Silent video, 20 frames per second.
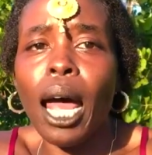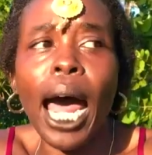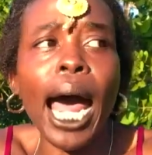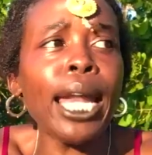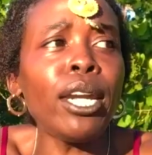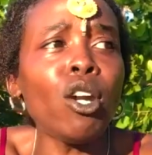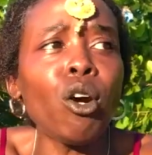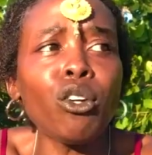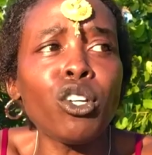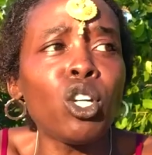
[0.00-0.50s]

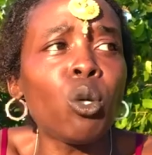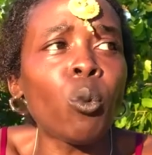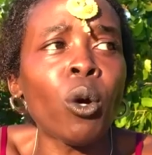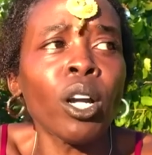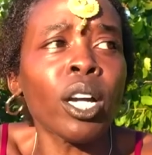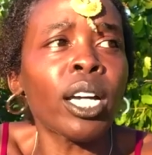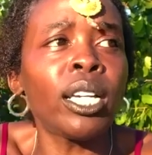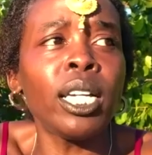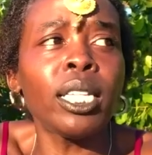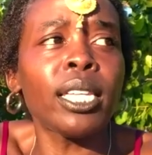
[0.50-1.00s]
I know you
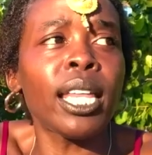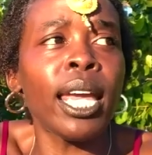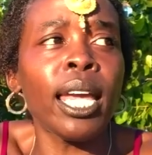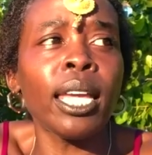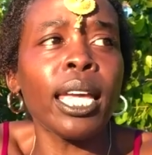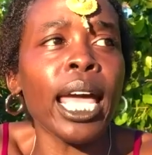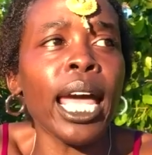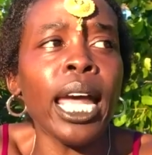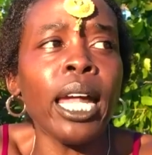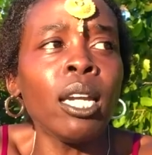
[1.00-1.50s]
weren't gonna
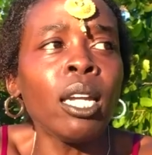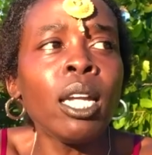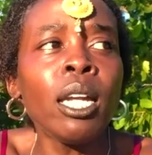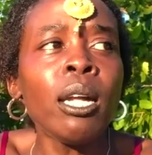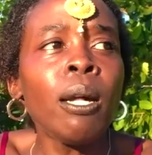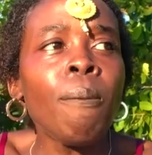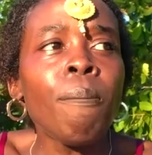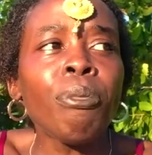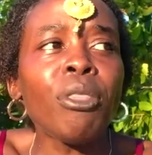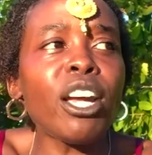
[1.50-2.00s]
thing. And
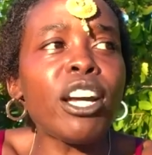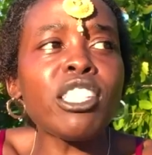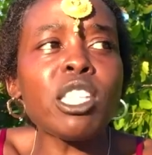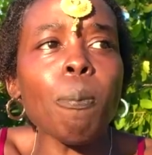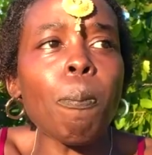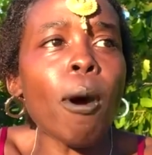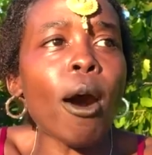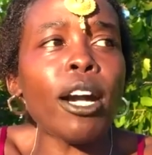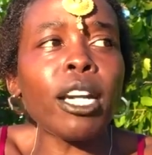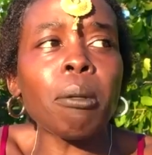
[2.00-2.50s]
there's
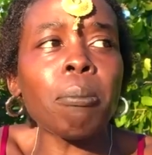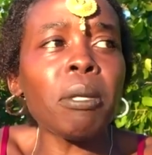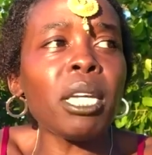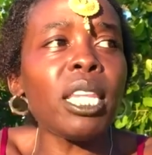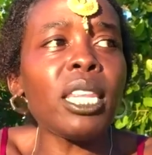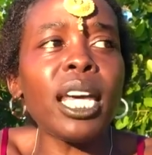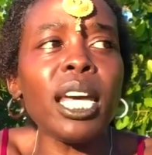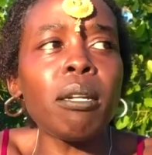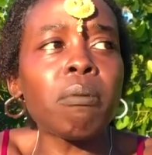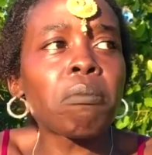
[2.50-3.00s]
a part of
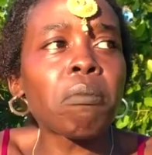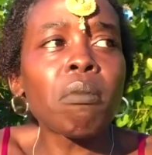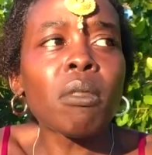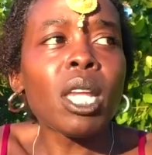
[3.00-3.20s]
me that